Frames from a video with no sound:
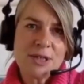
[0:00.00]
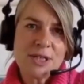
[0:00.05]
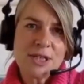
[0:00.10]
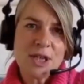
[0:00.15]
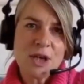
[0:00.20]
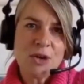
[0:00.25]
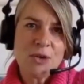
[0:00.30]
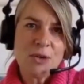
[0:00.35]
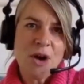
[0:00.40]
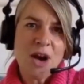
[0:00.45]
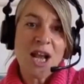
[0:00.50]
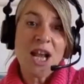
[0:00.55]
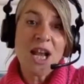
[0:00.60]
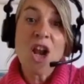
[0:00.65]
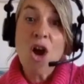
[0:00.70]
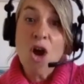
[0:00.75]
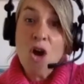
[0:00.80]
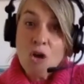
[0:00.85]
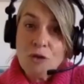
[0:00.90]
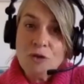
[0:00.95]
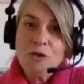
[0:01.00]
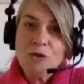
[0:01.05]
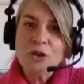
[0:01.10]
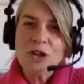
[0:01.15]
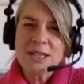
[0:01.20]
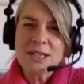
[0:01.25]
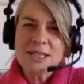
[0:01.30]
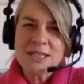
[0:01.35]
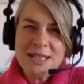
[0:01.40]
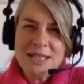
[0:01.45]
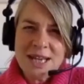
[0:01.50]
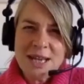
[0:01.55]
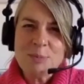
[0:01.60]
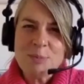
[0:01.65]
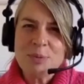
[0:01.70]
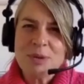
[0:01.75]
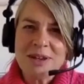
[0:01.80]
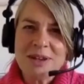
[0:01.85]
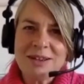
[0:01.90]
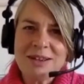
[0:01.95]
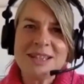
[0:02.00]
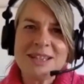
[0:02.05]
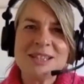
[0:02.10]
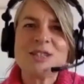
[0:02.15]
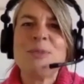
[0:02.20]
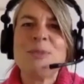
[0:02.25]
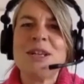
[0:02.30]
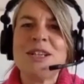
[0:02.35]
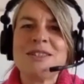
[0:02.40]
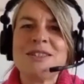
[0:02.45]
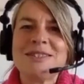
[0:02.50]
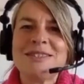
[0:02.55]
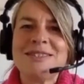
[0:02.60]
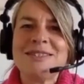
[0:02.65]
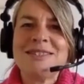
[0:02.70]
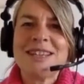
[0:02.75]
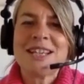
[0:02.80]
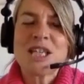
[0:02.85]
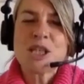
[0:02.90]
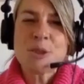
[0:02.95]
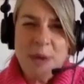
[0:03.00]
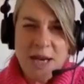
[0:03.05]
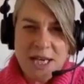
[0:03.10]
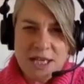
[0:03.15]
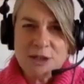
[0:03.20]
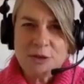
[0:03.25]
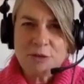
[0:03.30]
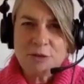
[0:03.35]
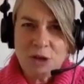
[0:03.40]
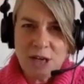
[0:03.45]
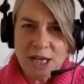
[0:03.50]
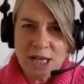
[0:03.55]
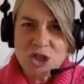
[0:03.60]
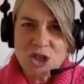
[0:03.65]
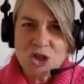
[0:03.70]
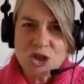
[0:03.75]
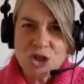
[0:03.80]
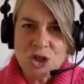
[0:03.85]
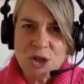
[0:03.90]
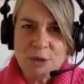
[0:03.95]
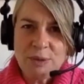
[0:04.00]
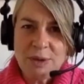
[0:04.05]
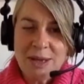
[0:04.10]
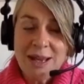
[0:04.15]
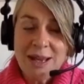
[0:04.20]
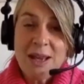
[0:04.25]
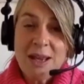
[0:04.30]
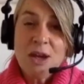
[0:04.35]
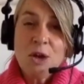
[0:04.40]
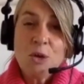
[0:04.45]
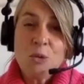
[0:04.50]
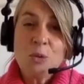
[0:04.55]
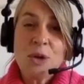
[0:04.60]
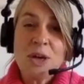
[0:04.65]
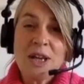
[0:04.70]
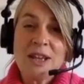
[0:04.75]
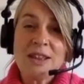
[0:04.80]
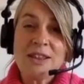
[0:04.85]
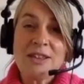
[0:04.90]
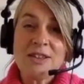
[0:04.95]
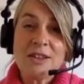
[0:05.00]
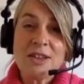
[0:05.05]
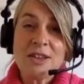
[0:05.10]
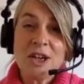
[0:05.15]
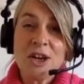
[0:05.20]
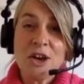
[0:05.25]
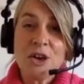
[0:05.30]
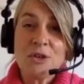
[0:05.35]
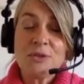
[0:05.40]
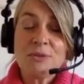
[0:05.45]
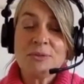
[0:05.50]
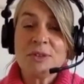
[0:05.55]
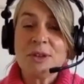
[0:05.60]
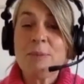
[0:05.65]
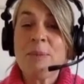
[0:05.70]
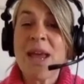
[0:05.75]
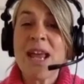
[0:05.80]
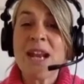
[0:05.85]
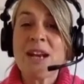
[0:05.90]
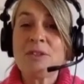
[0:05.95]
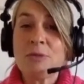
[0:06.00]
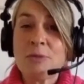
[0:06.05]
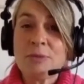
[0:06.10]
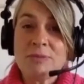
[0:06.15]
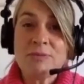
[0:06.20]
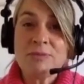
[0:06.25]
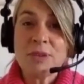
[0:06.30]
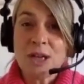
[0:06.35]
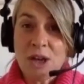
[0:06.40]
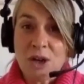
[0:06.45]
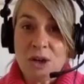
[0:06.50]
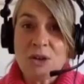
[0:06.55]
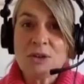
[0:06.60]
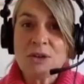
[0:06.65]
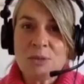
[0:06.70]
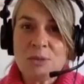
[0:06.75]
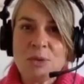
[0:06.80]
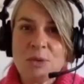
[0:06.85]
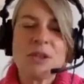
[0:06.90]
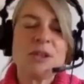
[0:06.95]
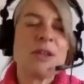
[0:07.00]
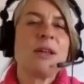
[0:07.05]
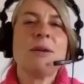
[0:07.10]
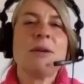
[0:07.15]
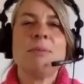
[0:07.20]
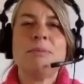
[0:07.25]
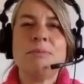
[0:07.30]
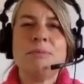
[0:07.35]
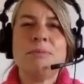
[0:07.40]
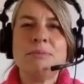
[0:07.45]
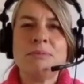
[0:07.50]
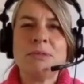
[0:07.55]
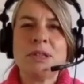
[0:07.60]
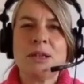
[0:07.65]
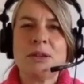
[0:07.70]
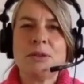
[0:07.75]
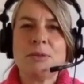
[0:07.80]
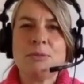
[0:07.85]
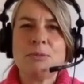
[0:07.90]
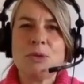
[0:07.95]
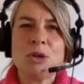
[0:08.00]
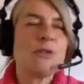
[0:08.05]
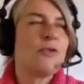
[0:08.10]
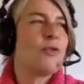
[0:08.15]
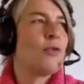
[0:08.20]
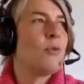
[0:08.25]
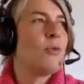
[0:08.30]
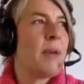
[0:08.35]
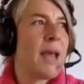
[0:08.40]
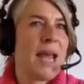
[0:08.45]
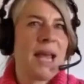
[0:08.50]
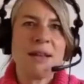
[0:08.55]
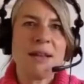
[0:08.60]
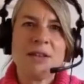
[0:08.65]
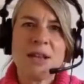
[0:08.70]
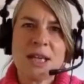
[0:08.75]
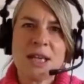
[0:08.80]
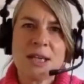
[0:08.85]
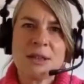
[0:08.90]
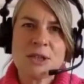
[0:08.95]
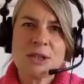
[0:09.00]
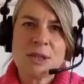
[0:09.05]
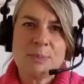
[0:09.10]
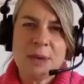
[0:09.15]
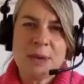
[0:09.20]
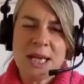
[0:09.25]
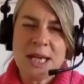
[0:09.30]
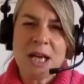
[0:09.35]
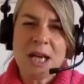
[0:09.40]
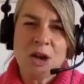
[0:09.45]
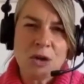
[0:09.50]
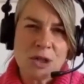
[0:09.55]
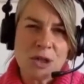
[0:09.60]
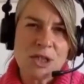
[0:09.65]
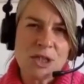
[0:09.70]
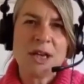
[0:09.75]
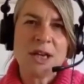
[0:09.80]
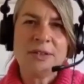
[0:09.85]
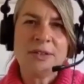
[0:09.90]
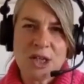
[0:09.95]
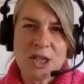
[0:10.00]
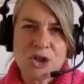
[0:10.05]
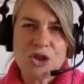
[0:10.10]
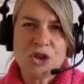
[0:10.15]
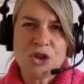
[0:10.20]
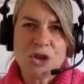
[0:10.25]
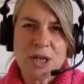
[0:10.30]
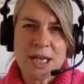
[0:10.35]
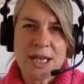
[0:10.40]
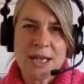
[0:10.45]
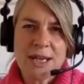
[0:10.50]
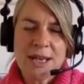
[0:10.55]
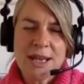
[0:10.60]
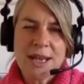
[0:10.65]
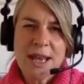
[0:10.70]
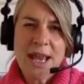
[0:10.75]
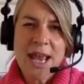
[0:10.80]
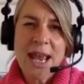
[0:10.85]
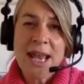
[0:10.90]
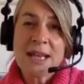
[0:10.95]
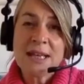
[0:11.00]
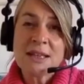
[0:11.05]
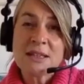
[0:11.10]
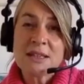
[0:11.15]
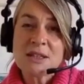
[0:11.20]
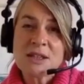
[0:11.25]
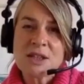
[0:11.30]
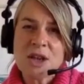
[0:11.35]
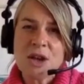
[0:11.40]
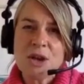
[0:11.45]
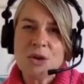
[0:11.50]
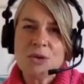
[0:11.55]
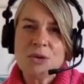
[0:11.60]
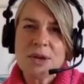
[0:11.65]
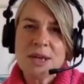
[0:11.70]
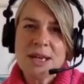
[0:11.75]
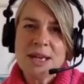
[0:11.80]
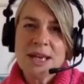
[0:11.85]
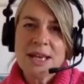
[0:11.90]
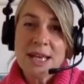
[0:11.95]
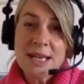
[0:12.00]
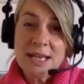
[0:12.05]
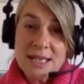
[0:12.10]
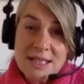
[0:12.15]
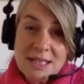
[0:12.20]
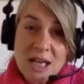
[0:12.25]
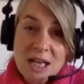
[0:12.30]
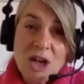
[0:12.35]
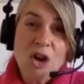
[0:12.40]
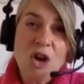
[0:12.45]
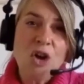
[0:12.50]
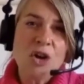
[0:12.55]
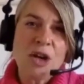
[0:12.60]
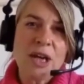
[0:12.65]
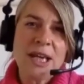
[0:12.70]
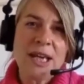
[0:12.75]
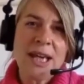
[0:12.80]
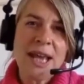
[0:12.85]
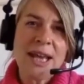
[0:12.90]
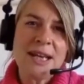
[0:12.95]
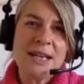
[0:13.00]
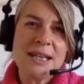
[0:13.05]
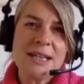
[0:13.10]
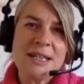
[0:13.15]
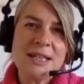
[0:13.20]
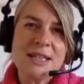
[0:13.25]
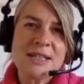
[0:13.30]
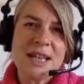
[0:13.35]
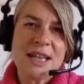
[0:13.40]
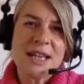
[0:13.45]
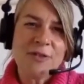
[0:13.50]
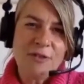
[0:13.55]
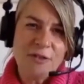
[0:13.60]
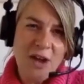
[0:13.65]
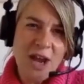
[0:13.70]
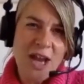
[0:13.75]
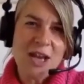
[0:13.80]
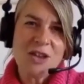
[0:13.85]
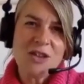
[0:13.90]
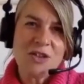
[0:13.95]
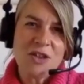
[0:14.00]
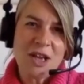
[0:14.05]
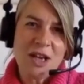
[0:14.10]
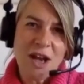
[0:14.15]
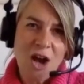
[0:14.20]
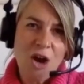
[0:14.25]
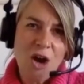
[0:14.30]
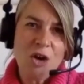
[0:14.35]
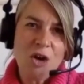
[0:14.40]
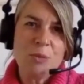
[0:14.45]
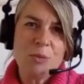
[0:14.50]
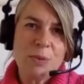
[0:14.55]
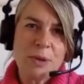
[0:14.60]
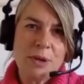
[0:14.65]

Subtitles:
So I long for the deep, intimate, expansive relationship with, you know, the man of, you know, with a, you know, beautiful man that can be alongside that journey. And so it is a longing, and it is a faith and a hope.